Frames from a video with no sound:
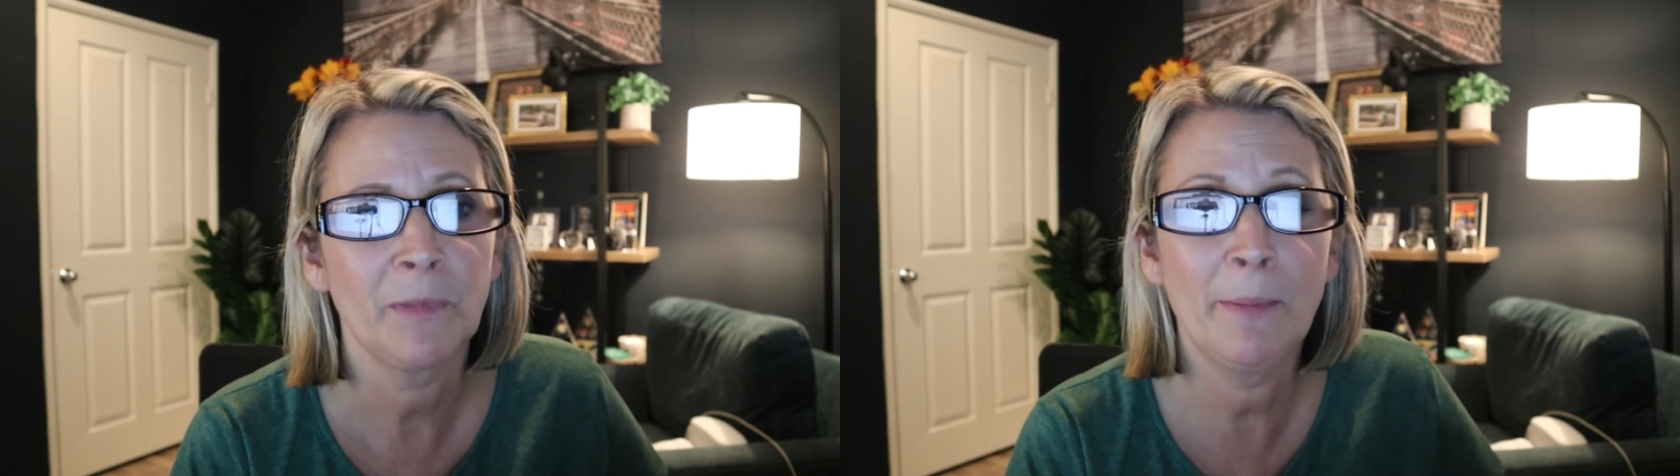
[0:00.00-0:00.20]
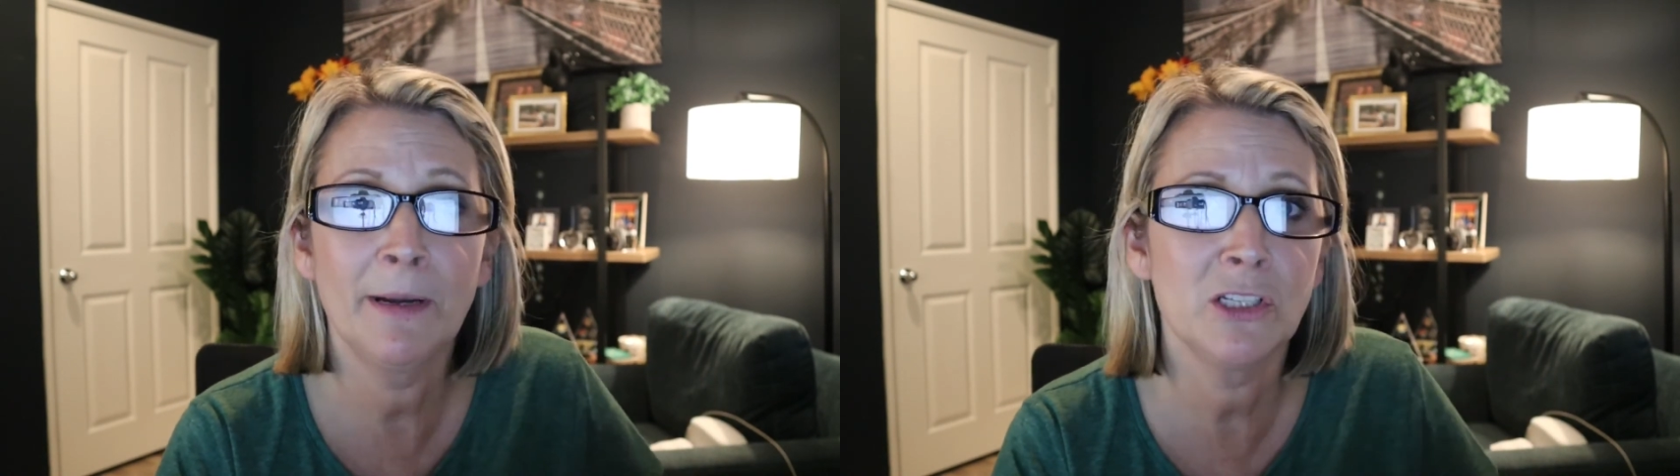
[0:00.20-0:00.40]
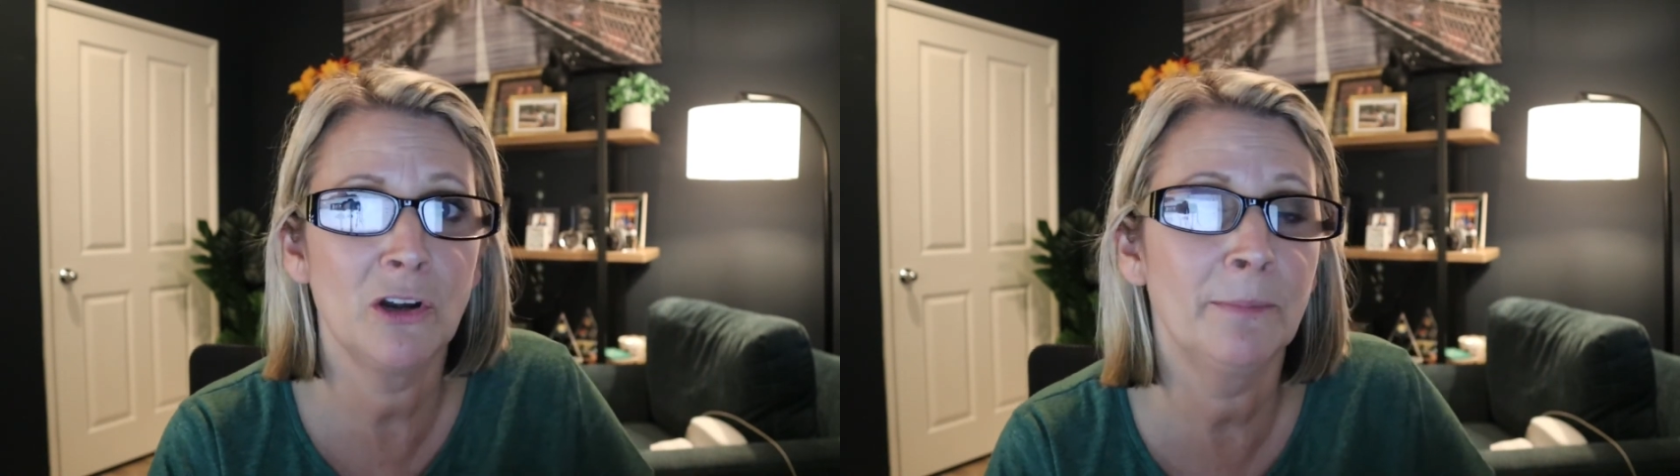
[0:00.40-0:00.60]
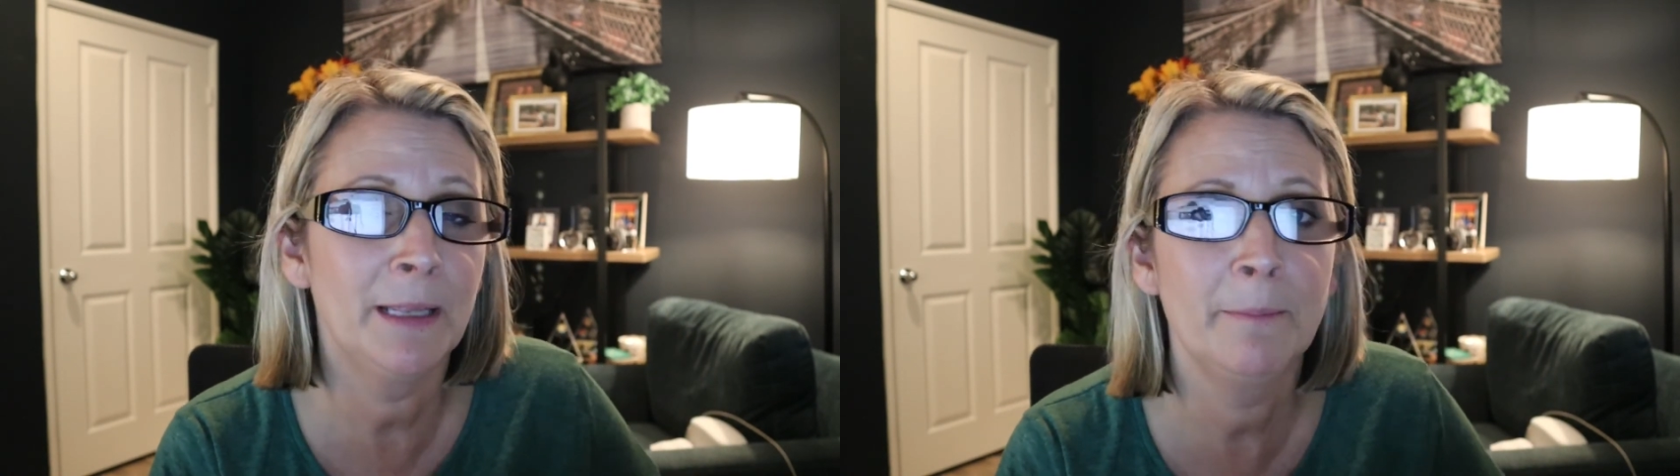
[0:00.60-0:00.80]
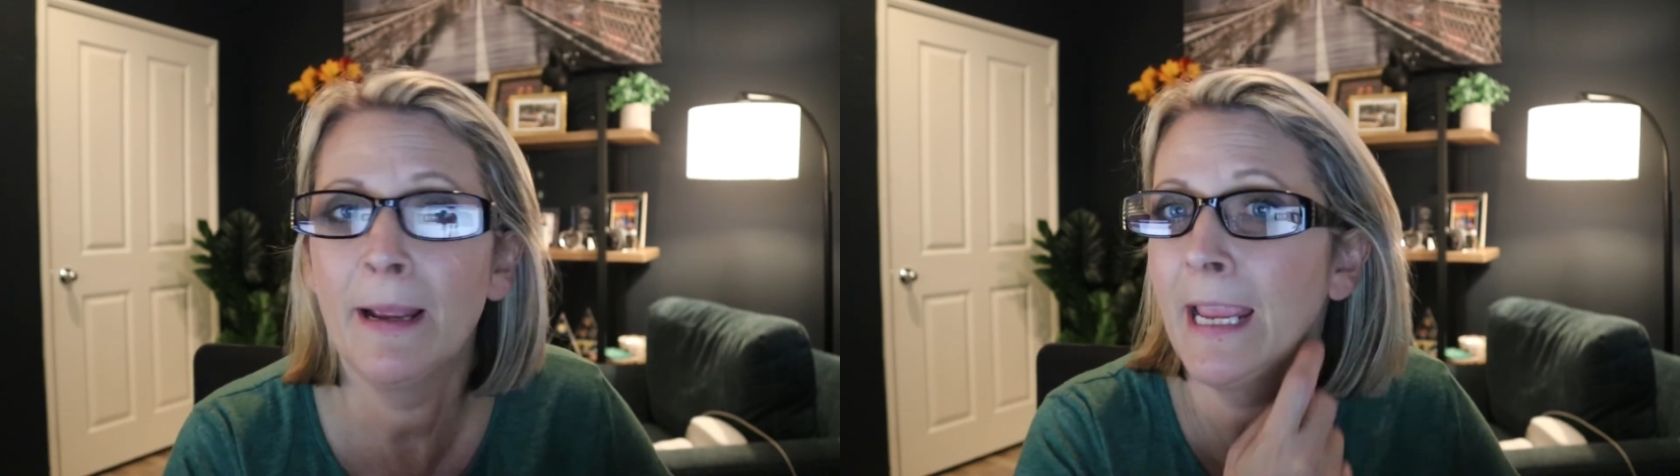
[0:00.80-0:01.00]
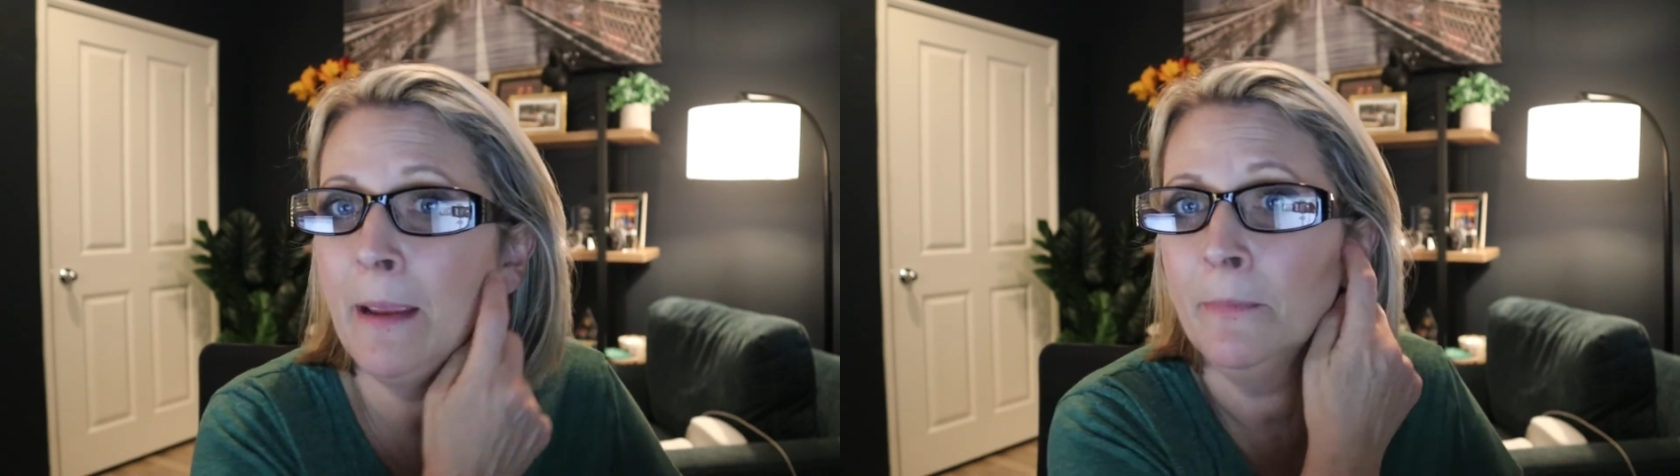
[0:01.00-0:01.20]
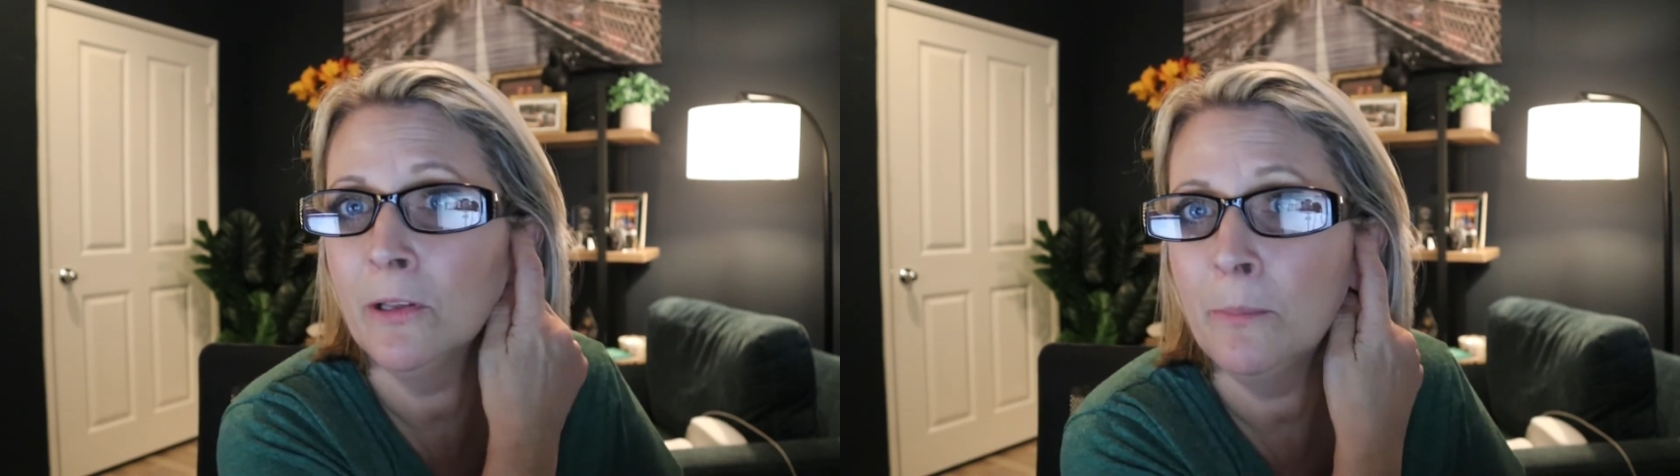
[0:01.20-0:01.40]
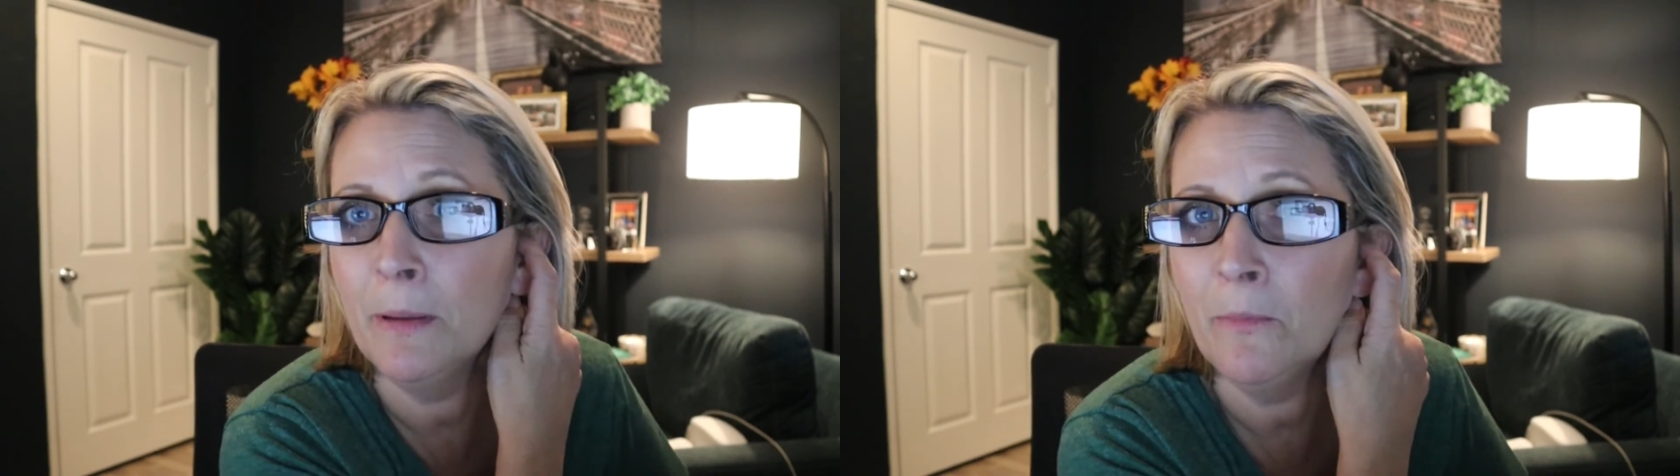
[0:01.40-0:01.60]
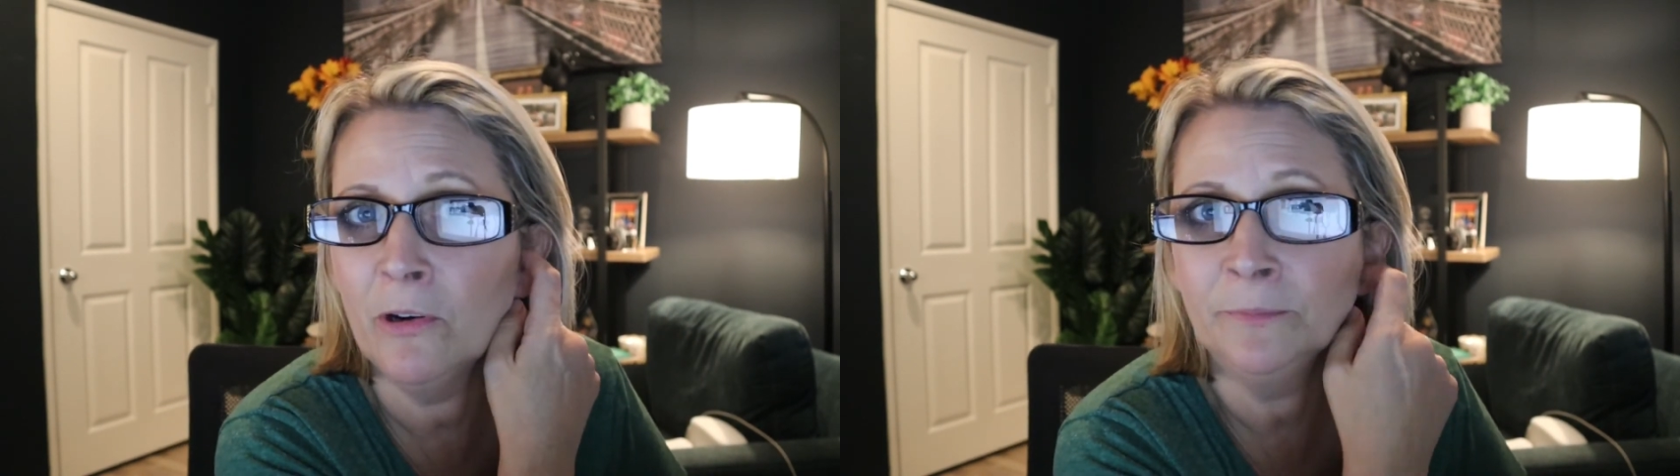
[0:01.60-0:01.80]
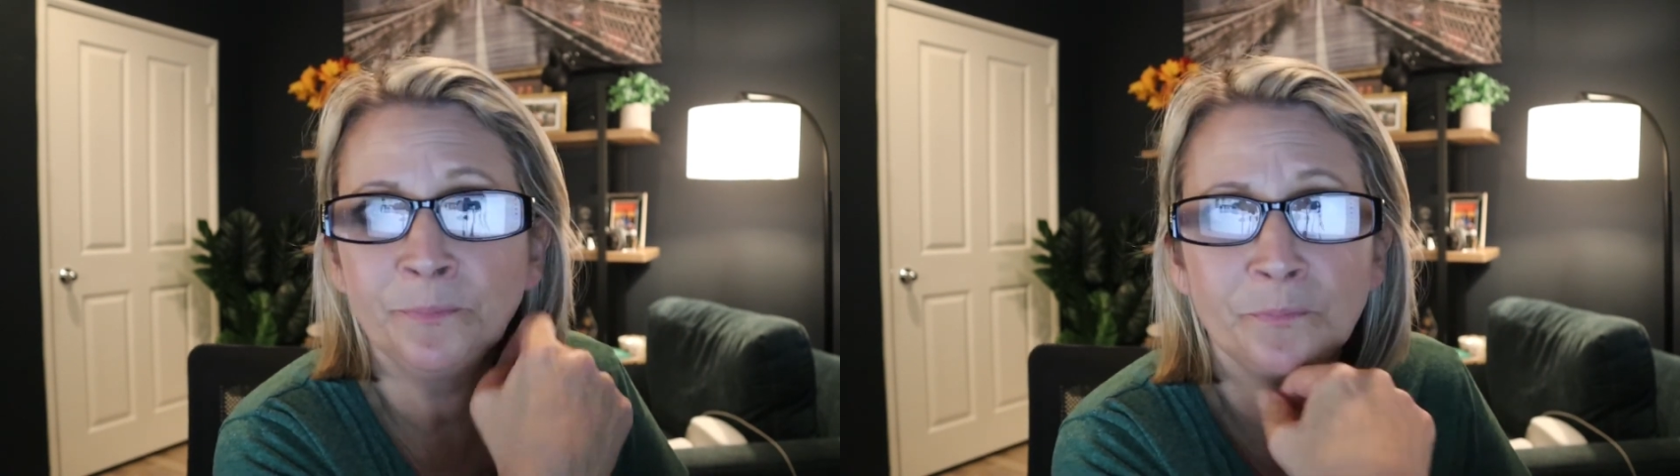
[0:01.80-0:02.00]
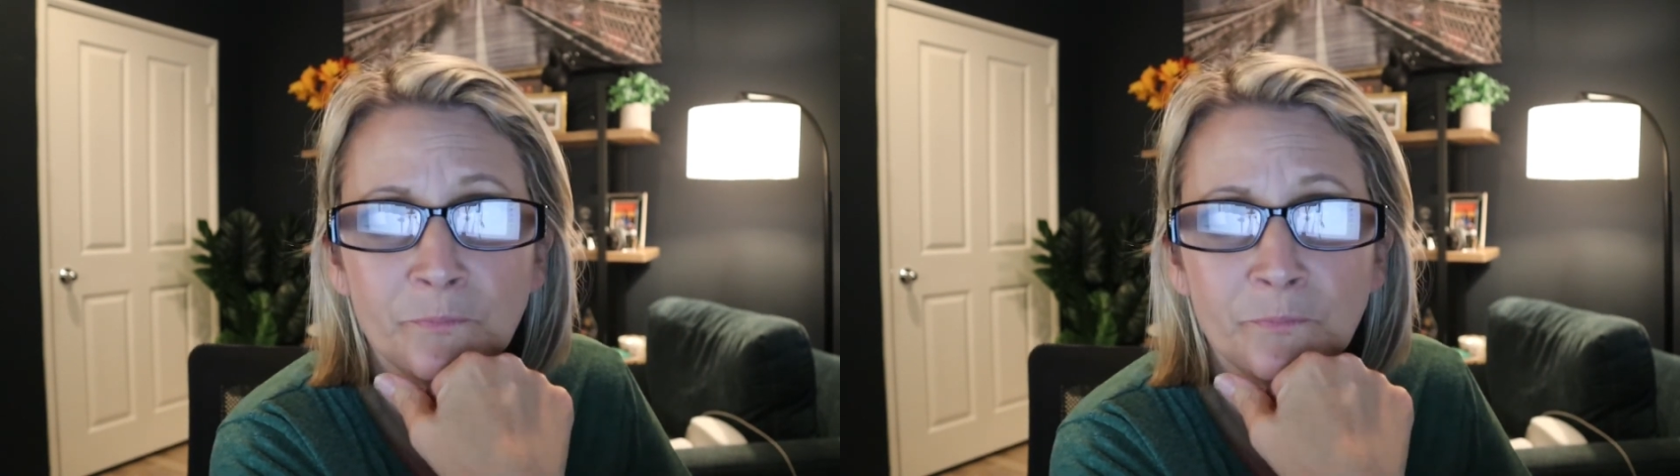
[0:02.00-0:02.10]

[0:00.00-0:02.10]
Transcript: I'm gonna start playing my game a little bit more,